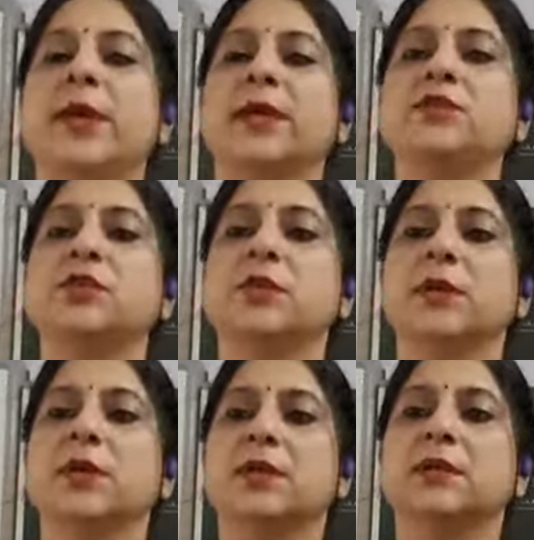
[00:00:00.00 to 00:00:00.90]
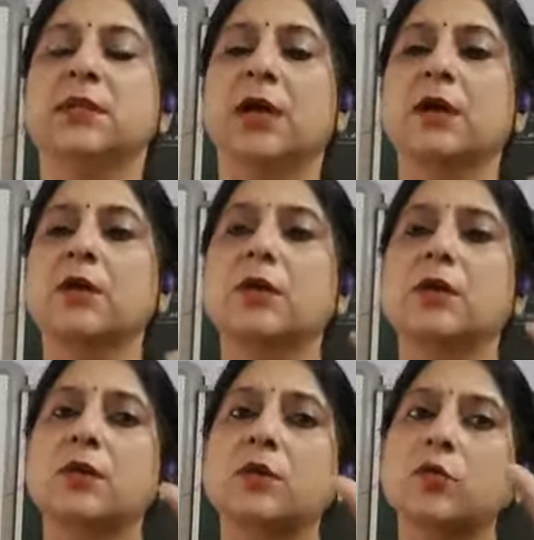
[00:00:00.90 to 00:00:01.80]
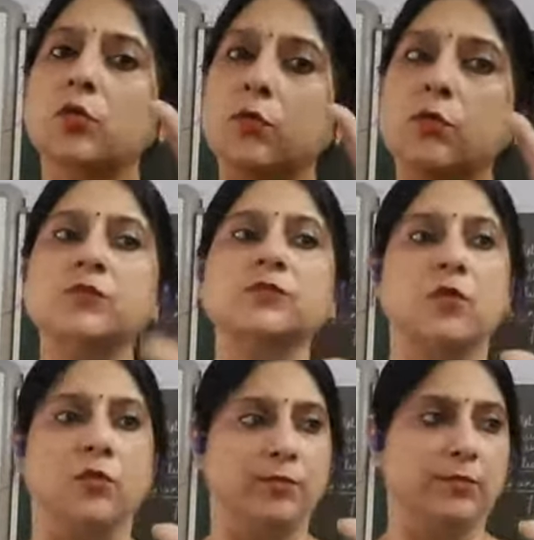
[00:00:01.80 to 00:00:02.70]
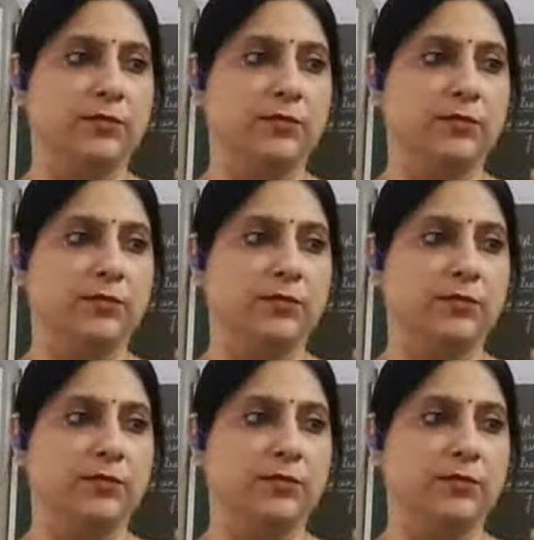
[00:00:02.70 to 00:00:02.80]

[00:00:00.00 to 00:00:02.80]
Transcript: which the chromosome,